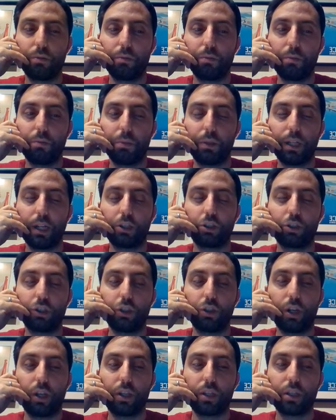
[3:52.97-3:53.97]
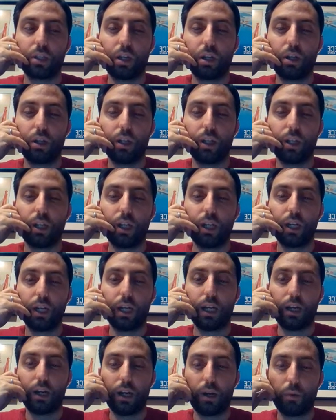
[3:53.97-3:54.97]
potentially draw this card.
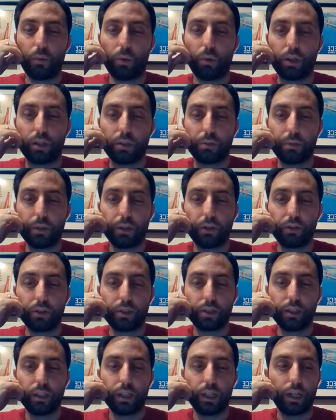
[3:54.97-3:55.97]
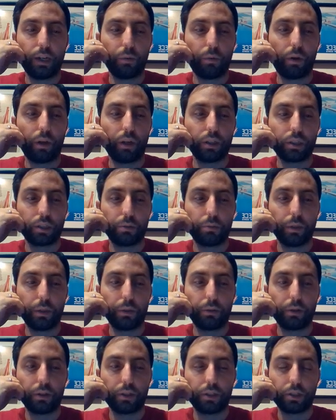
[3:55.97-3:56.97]
I want to be able to see it. I want us to be
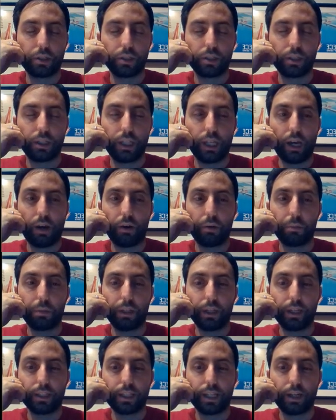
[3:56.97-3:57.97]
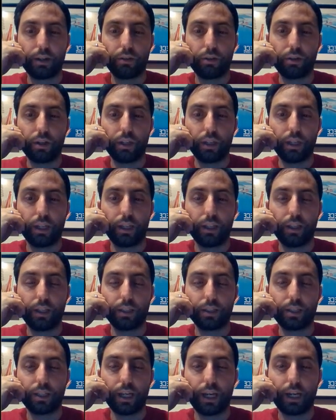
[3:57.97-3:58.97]
able to just see how it plays out in
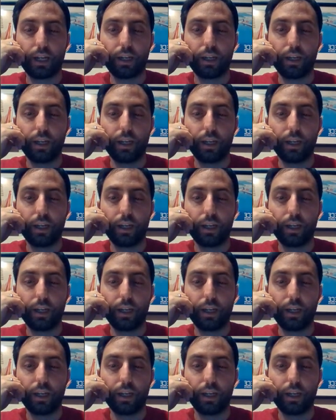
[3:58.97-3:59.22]
this deck.